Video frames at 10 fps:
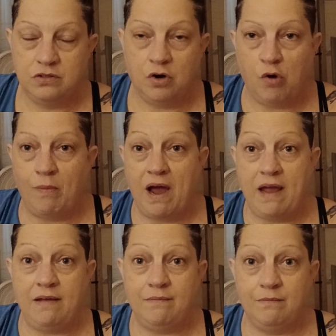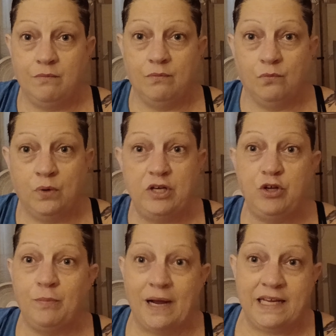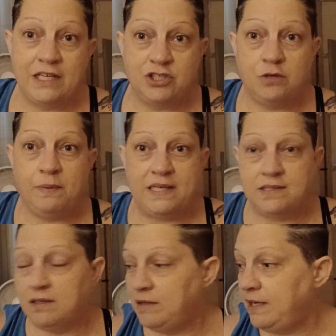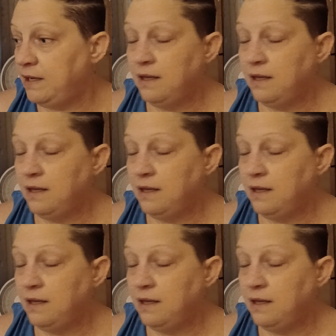or redo my kitchen basically,